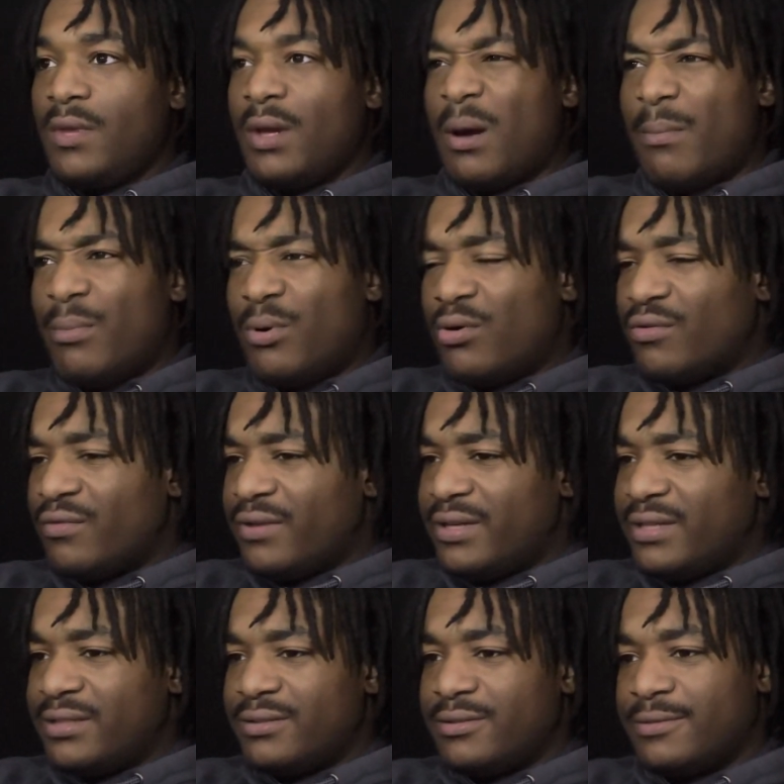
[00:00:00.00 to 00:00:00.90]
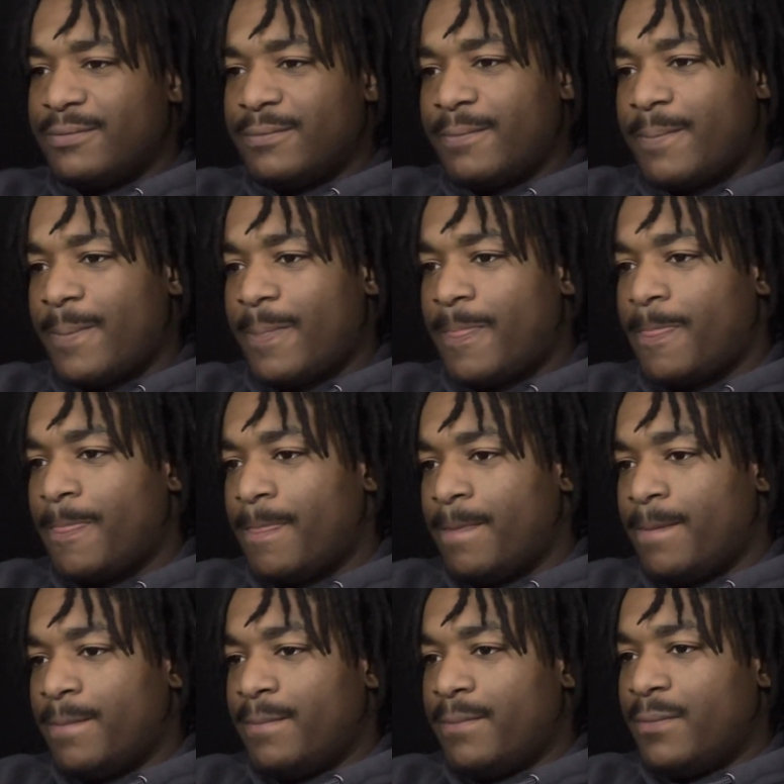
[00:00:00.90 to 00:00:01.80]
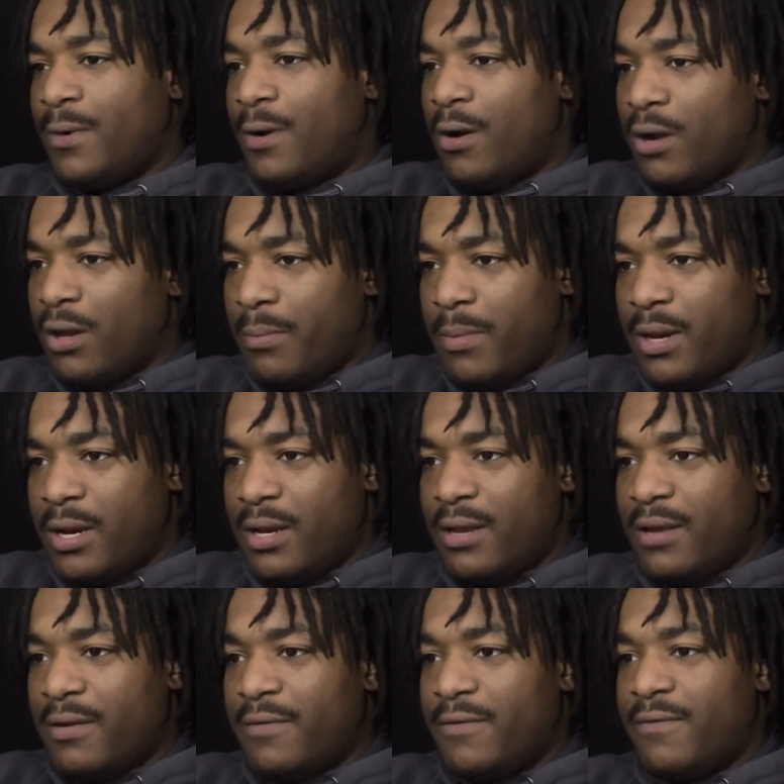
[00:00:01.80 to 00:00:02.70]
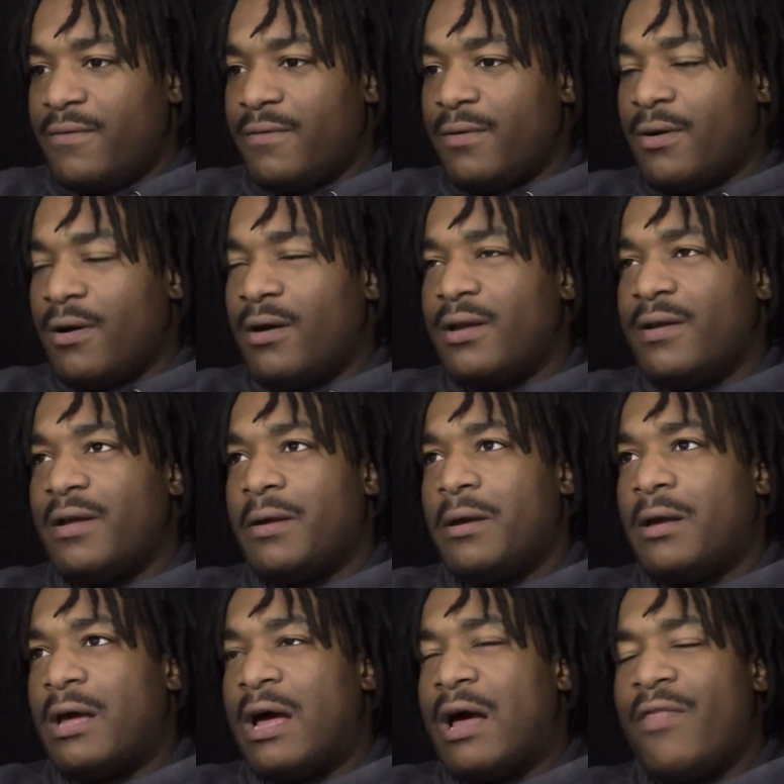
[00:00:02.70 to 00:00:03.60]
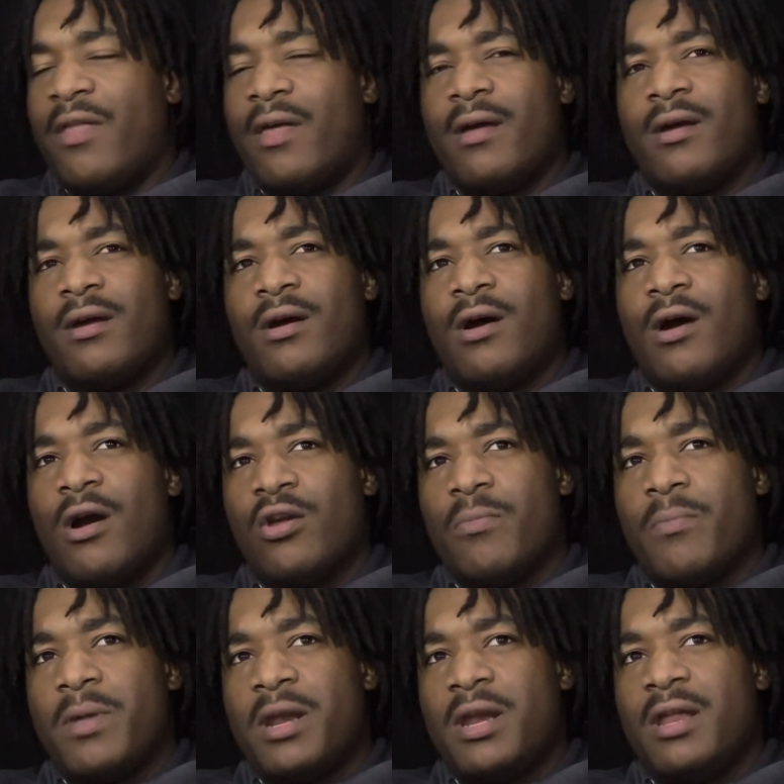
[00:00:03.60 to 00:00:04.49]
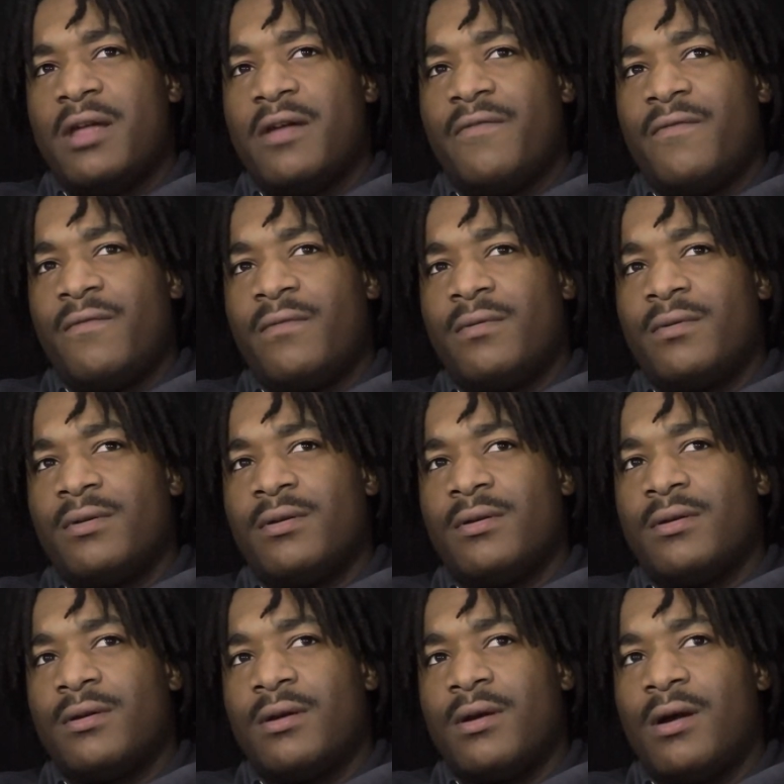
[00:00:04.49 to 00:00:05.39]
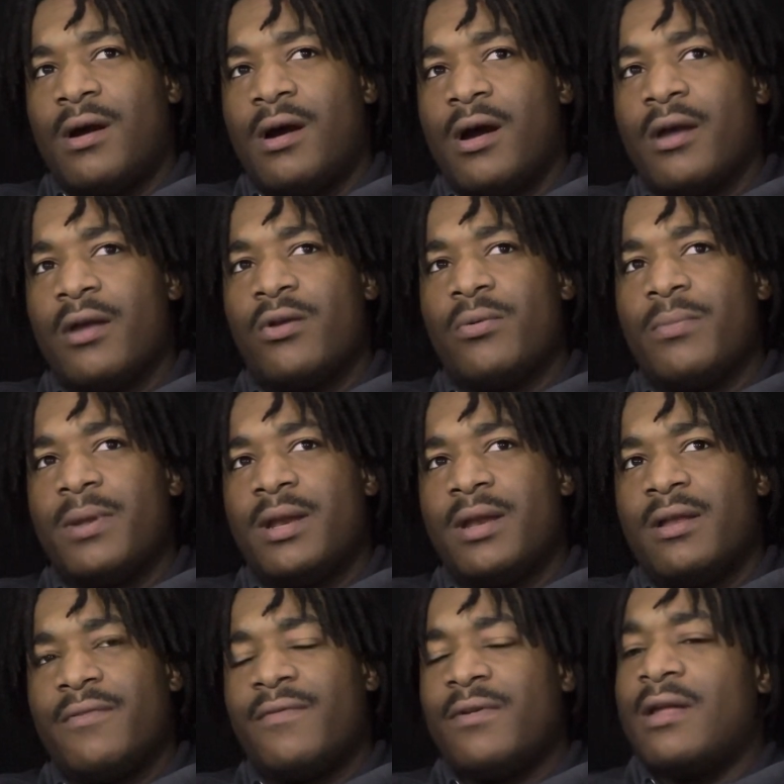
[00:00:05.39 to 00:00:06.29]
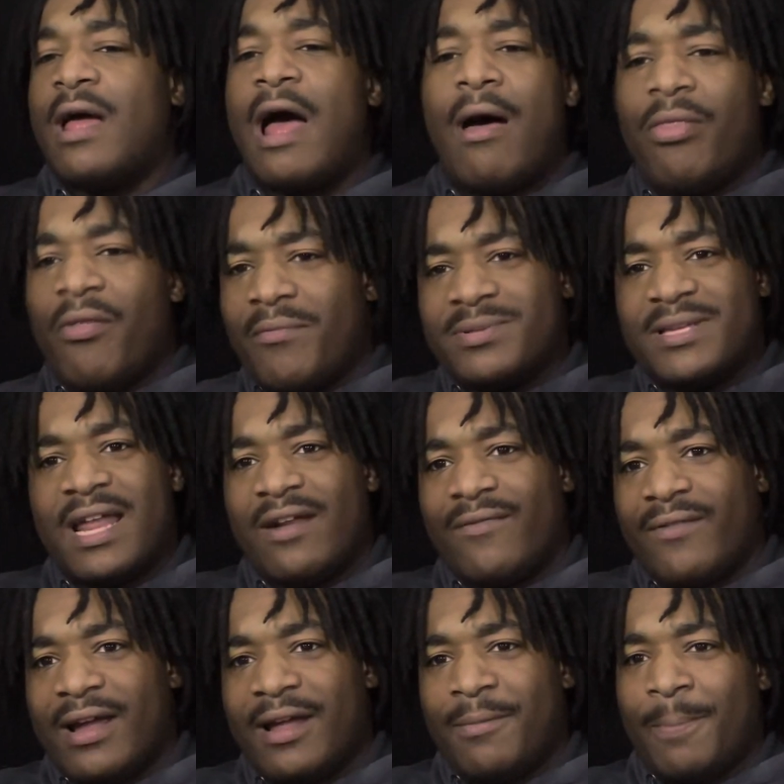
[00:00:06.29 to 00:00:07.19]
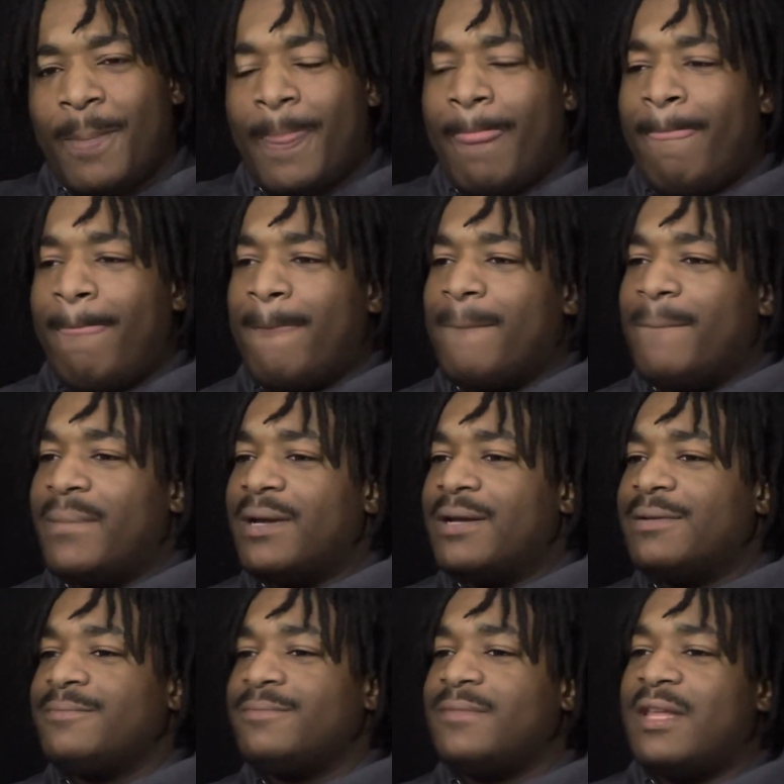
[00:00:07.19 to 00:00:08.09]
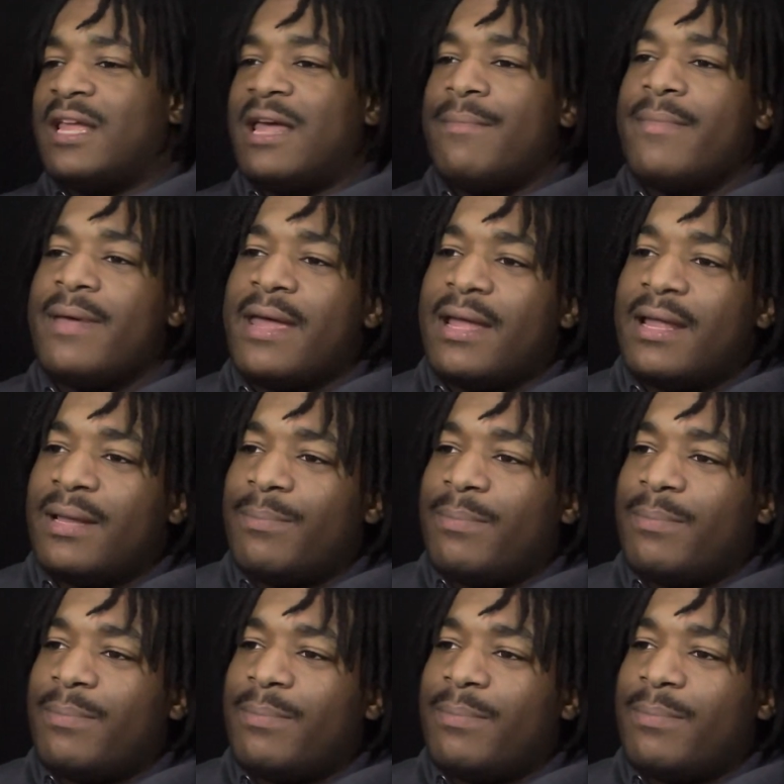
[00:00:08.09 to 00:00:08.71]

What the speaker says: boring, argumentative, um, argumentative, argumentative. I don't know if I'm saying it right, but it may